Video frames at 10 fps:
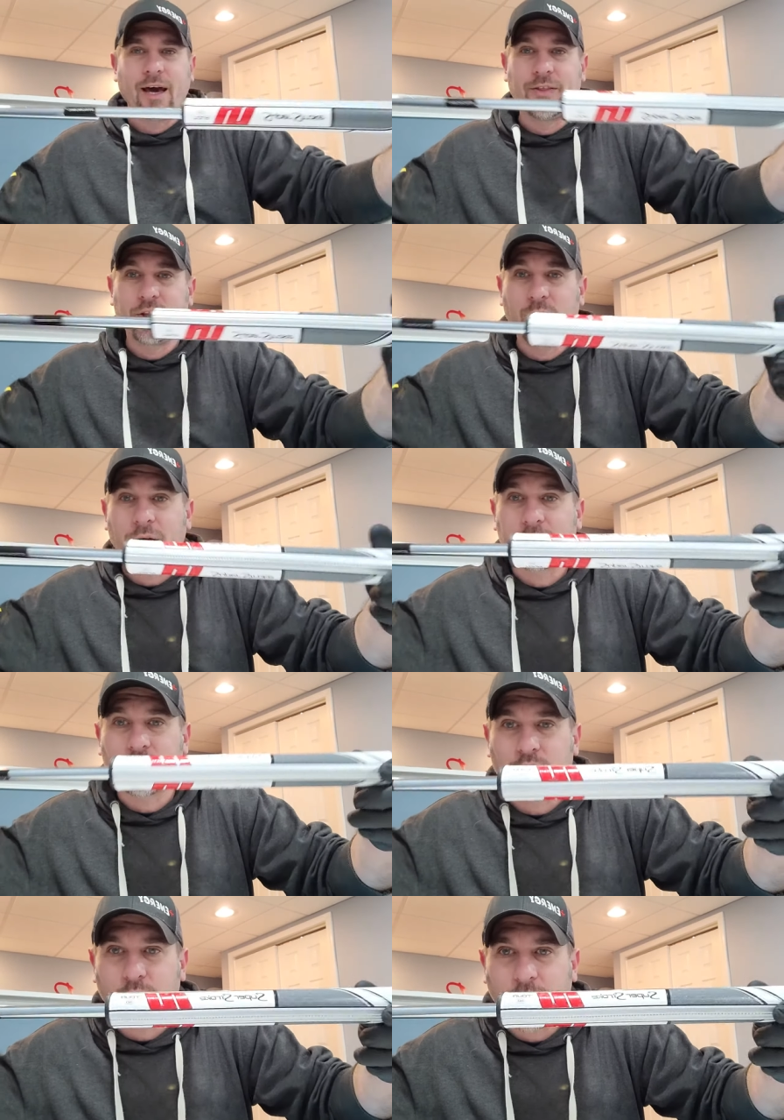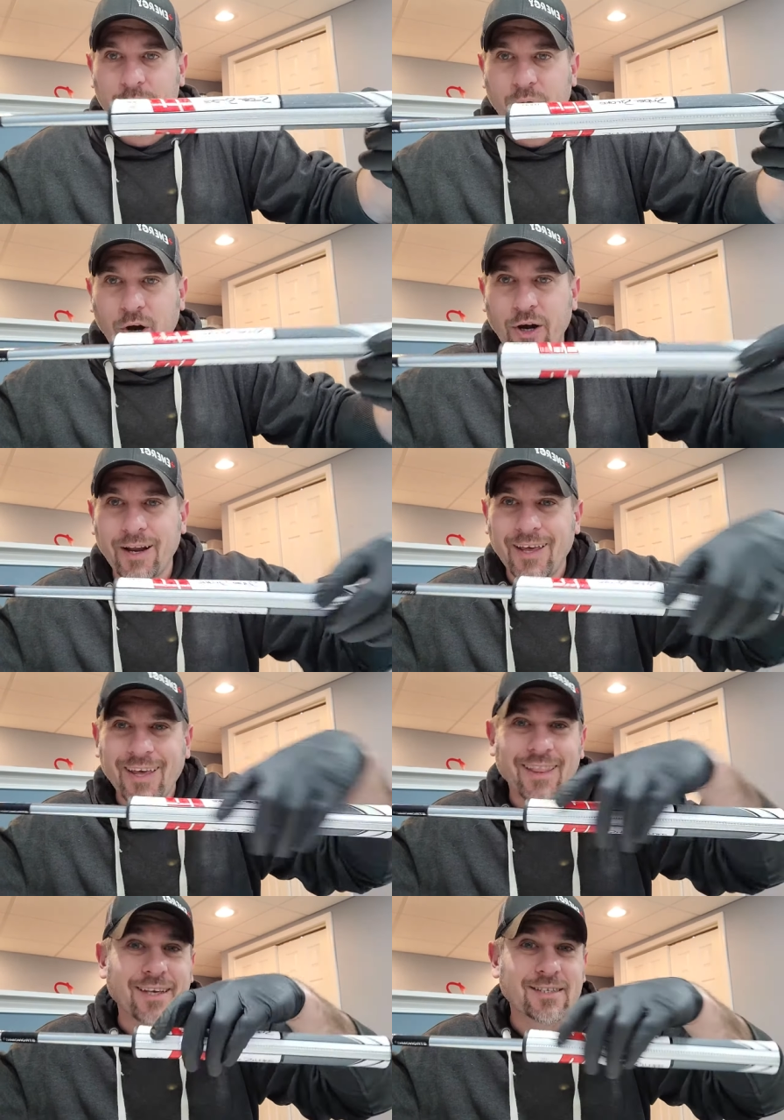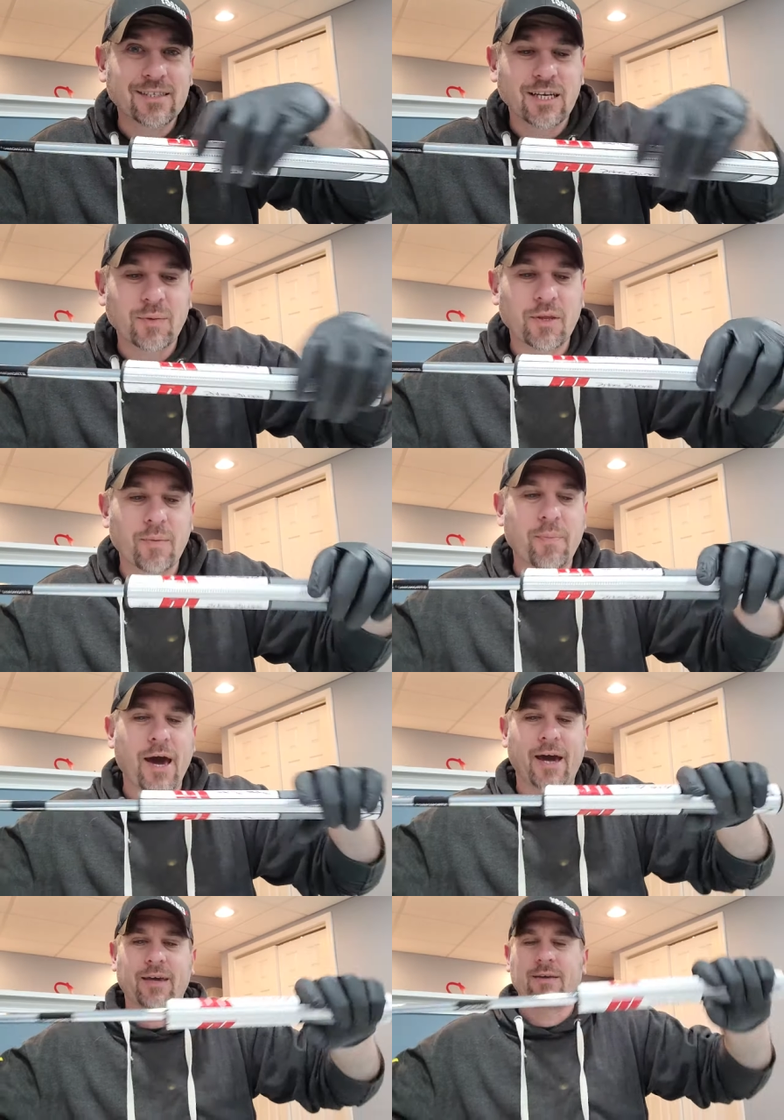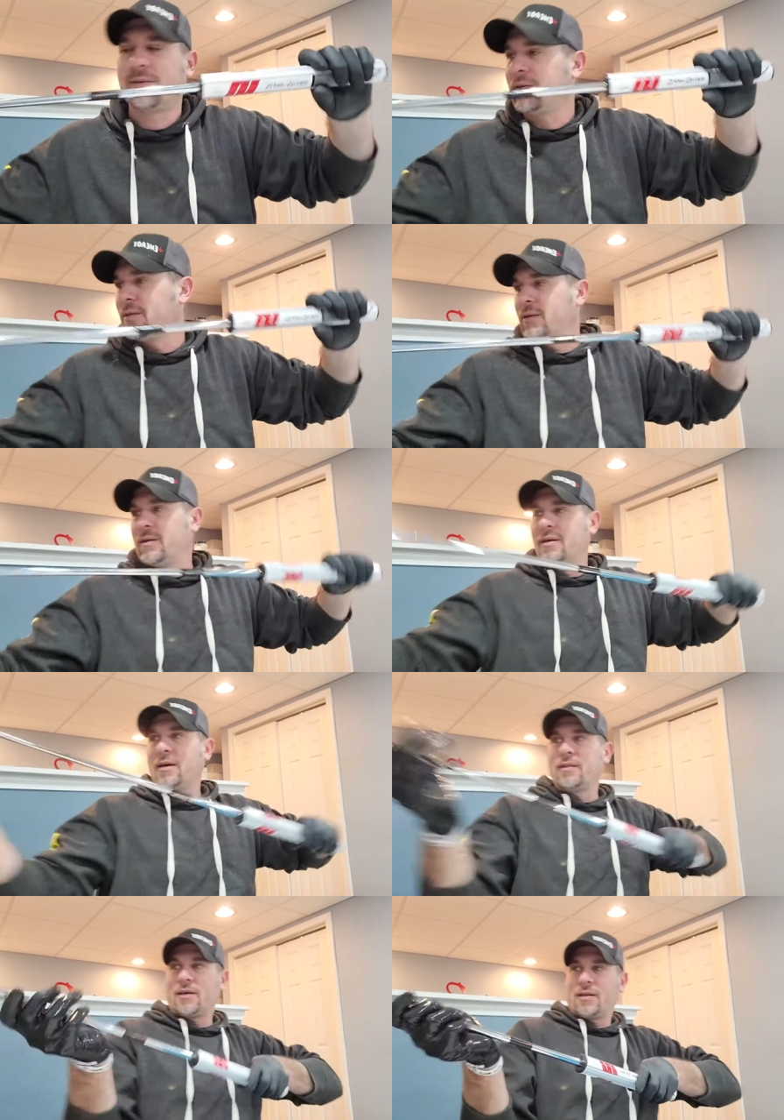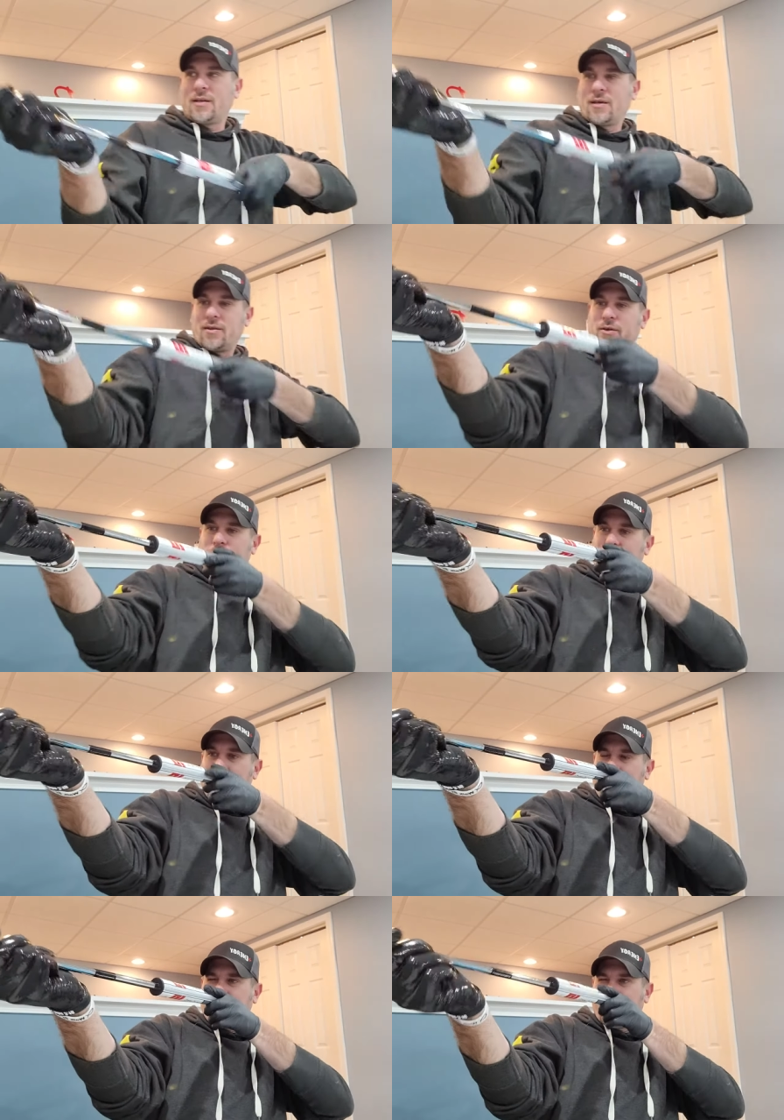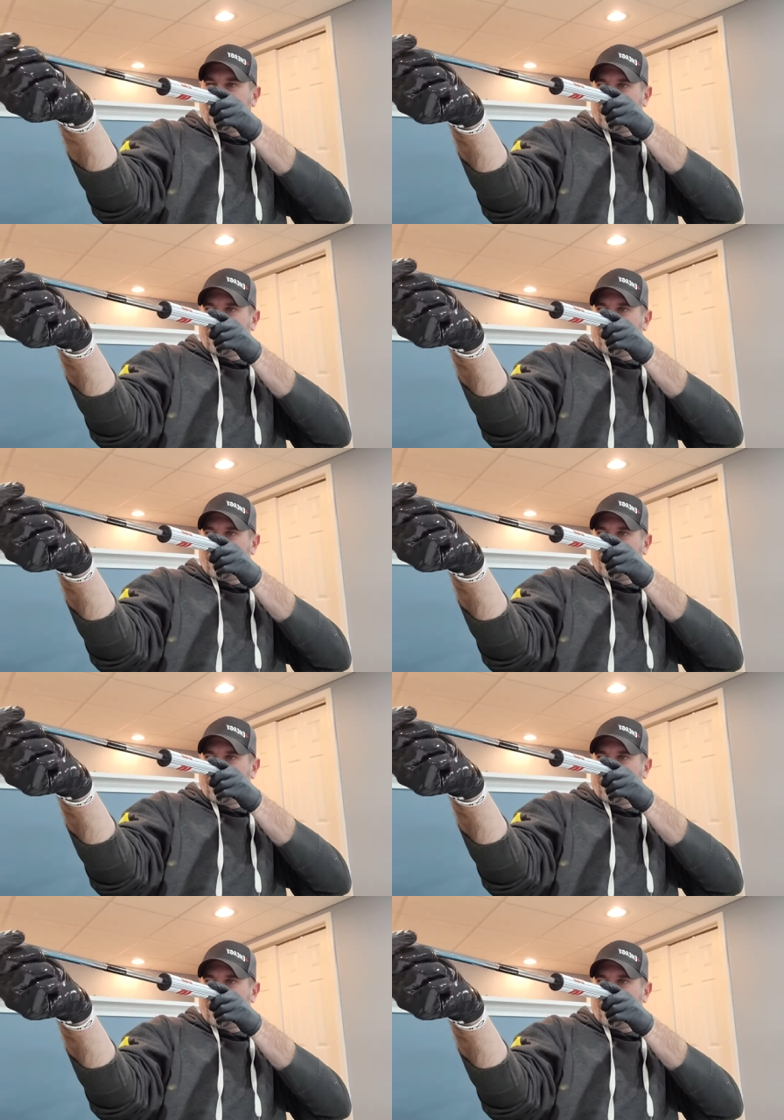And then you want the gray part. This is going to be the back. And then there you have it.